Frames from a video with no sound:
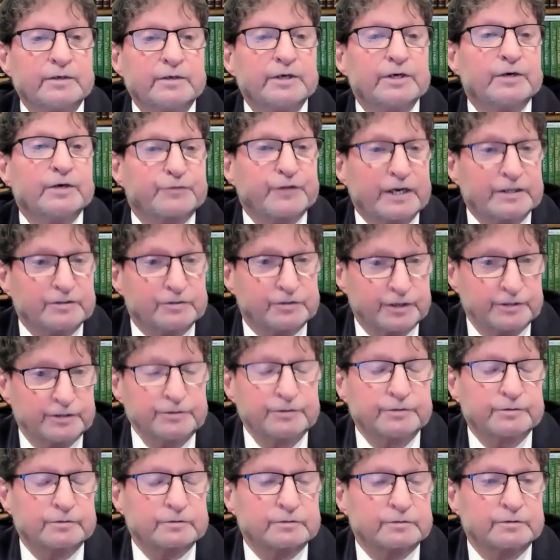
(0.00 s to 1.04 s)
If they
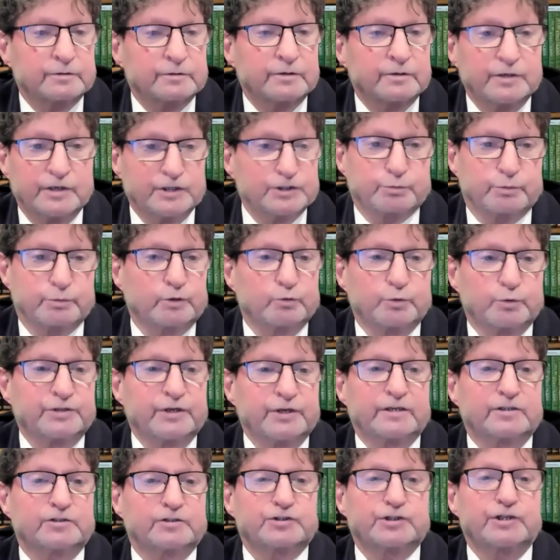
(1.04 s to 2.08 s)
did, Israel would
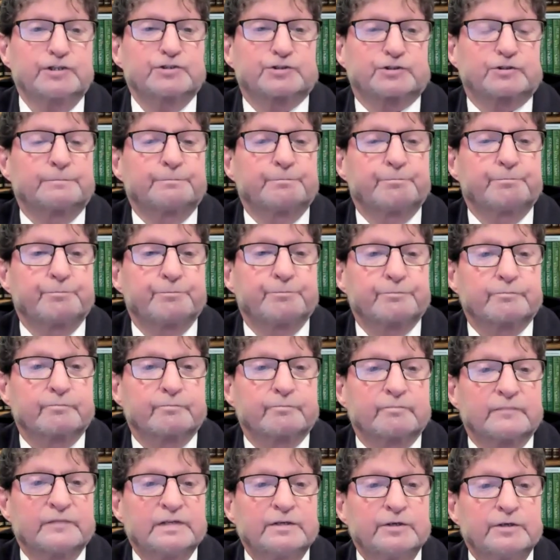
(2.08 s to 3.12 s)
not exist.
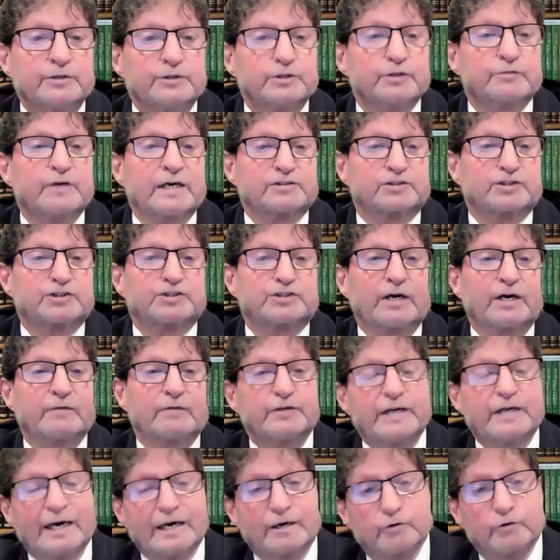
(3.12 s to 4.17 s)
You've got
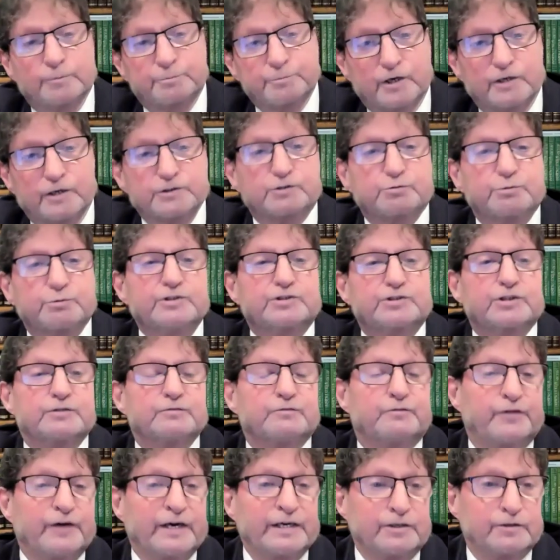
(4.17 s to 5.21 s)
7 Arab countries
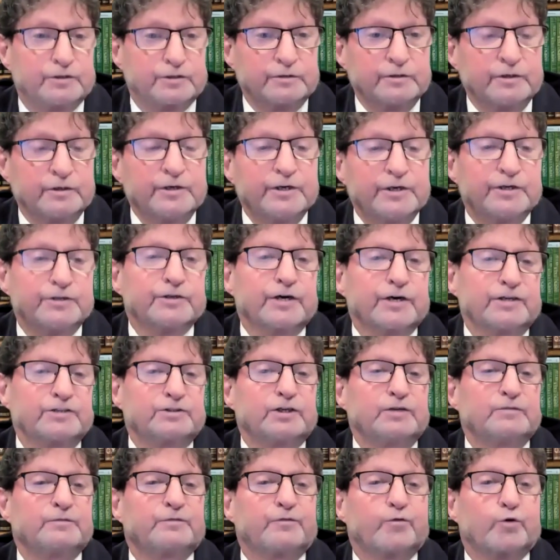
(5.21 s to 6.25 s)
invaded in
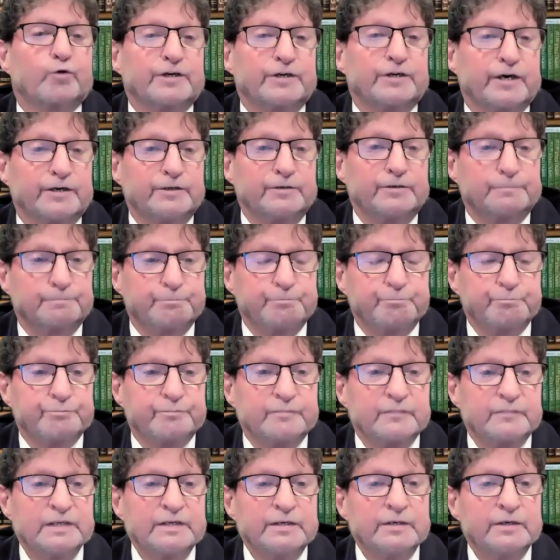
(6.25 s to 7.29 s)
1948,
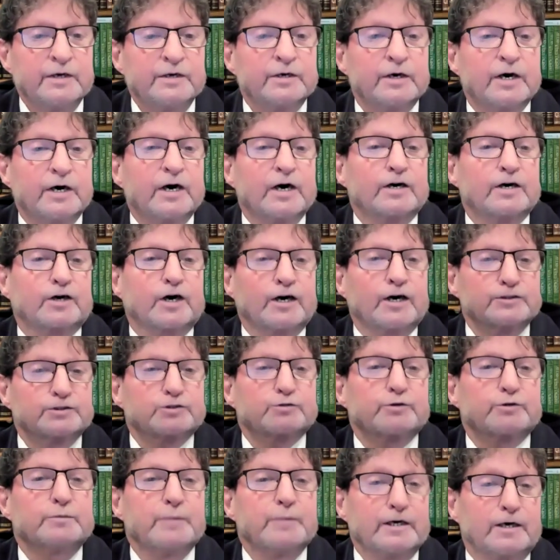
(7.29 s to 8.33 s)
a
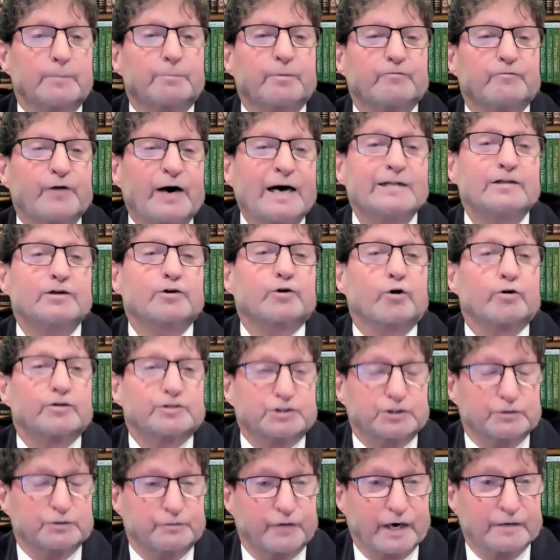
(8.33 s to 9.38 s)
country made up of
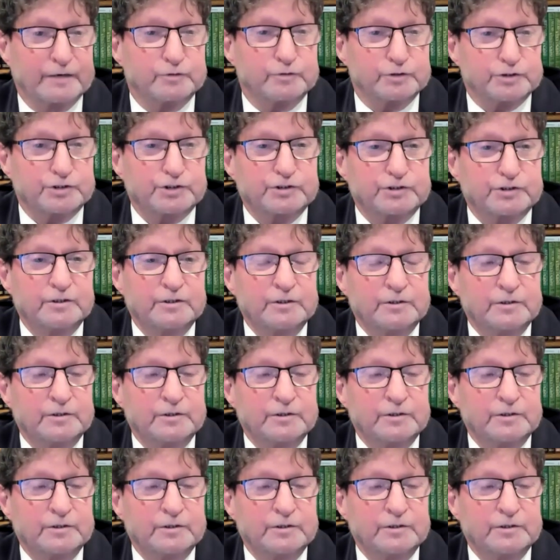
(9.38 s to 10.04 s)
Holocaust survivors